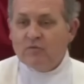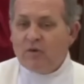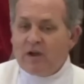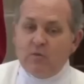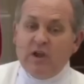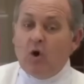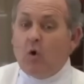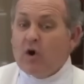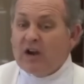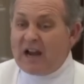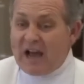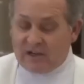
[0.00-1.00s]
the way we
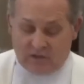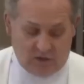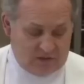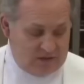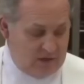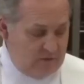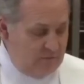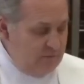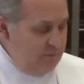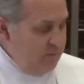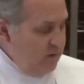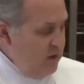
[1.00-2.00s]
organize ourselves.
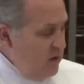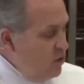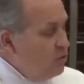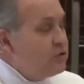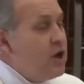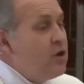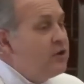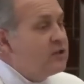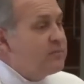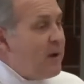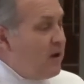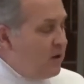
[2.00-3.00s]
You'll
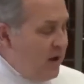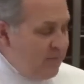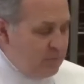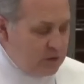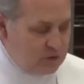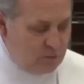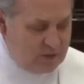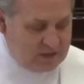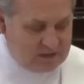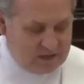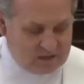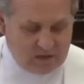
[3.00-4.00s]
notice paragraph
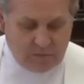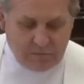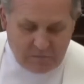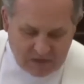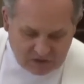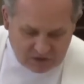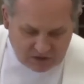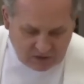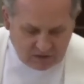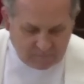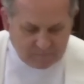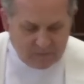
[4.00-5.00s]
120 says the
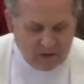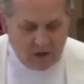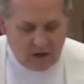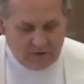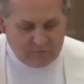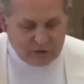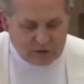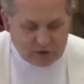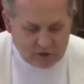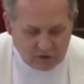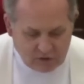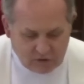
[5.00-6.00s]
mission of the
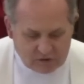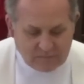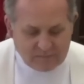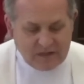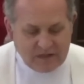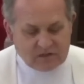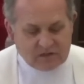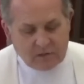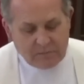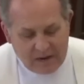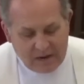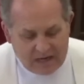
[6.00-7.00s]
church is
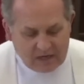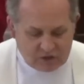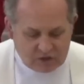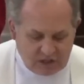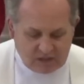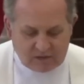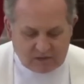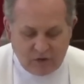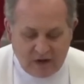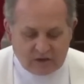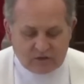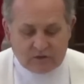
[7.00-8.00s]
to make, Jesus,
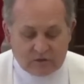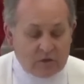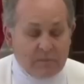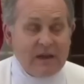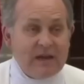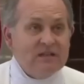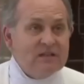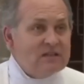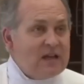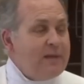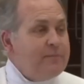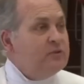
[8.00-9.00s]
to make
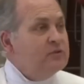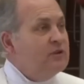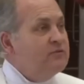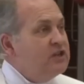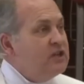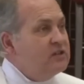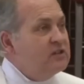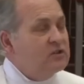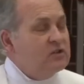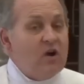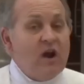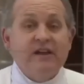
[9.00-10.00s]
disciples of
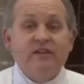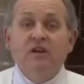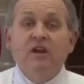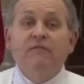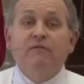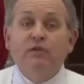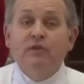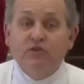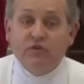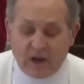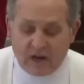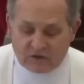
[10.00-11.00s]
Jesus Christ for the
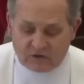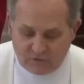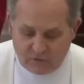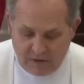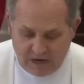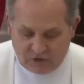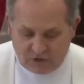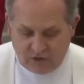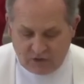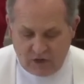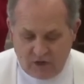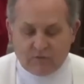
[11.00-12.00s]

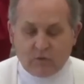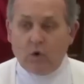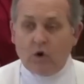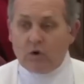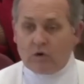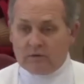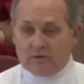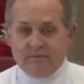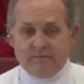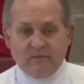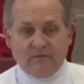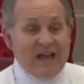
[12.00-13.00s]
transformation of the world.
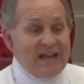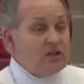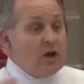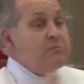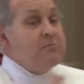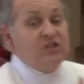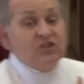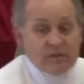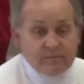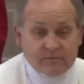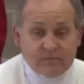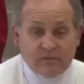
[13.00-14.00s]
That's our
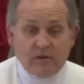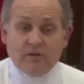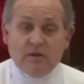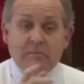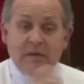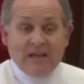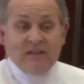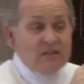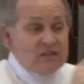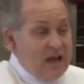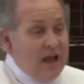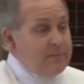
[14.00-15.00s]
mission to make
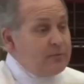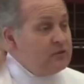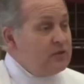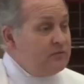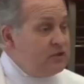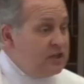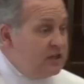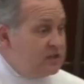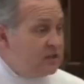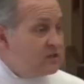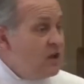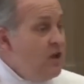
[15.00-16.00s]
disciples of
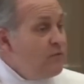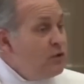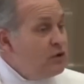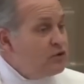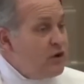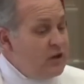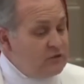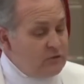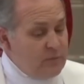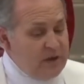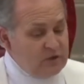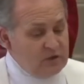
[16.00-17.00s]
Jesus for the
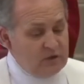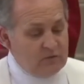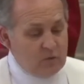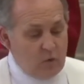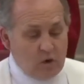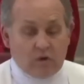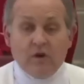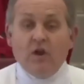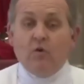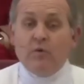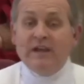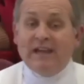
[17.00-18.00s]
transformation of the world.
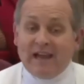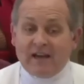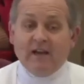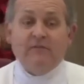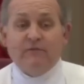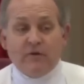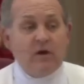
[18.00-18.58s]
We get it